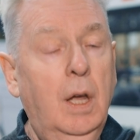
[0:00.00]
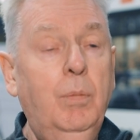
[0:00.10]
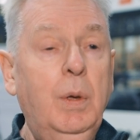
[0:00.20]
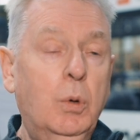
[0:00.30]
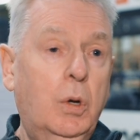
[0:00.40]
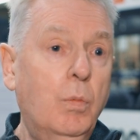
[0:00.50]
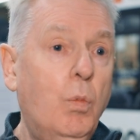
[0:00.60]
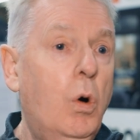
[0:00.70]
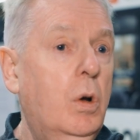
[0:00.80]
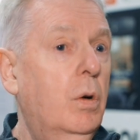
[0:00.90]
And people can
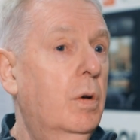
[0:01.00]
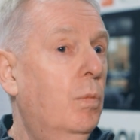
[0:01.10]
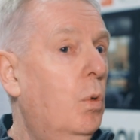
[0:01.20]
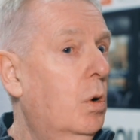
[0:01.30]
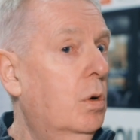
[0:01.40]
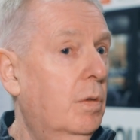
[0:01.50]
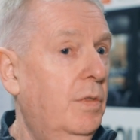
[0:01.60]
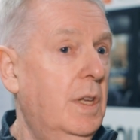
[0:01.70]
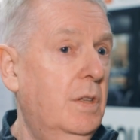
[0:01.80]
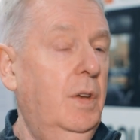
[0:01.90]
walk on and walk off
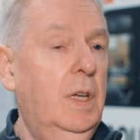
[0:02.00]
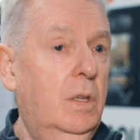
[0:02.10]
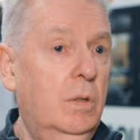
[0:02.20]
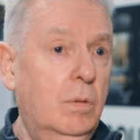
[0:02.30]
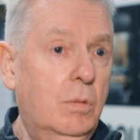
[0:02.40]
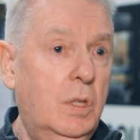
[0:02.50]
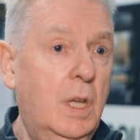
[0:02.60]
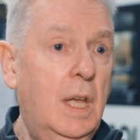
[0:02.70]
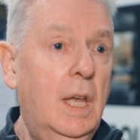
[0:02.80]
these vehicles